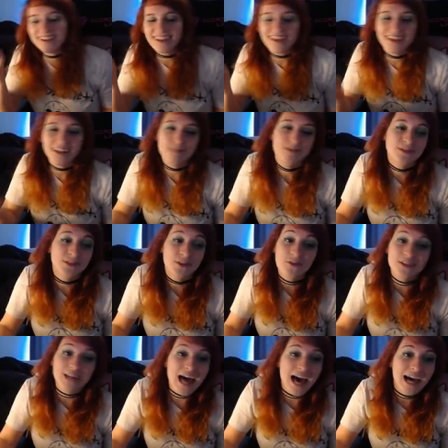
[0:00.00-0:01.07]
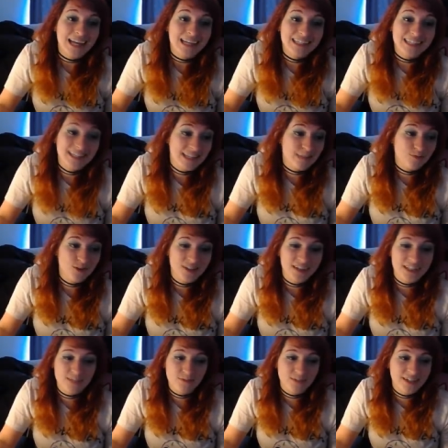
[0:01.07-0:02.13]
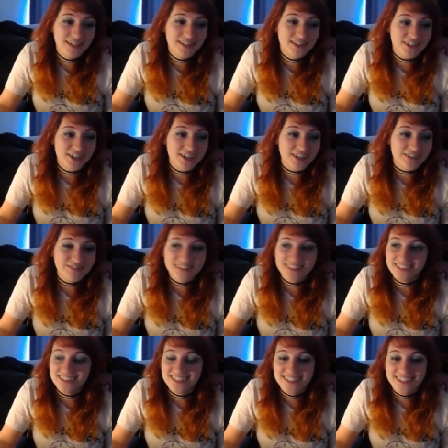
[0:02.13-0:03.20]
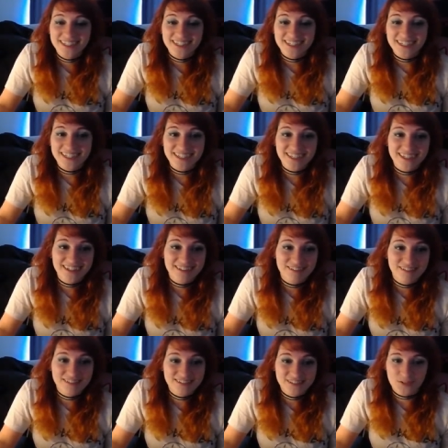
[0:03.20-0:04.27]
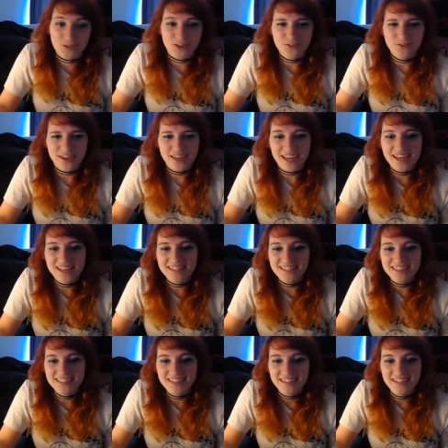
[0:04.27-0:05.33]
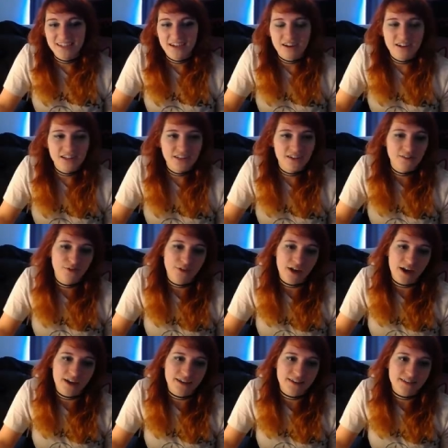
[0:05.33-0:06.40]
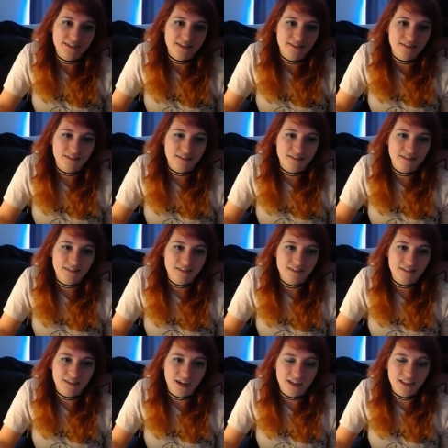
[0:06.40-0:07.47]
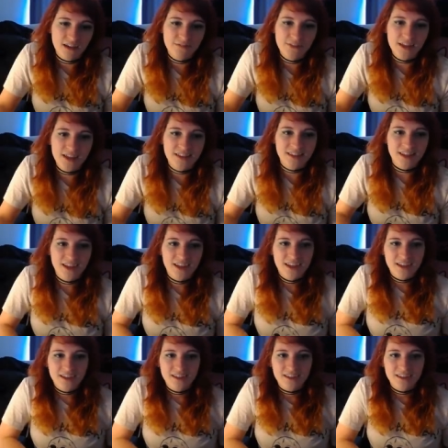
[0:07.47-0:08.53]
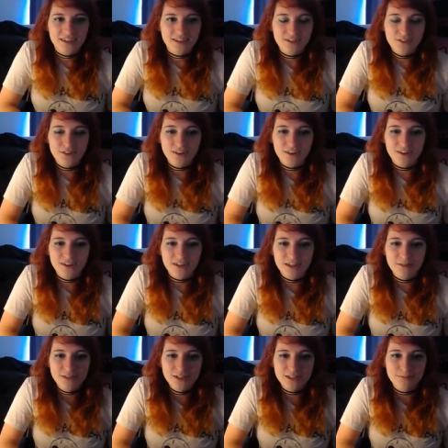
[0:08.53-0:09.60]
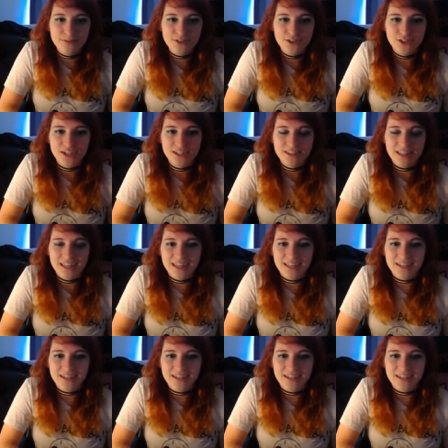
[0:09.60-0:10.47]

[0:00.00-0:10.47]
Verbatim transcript: and I'm so glad because it's what it's what he deserves. Sort of, I guess. Honey, your thighs. I love that. Can we just appreciate that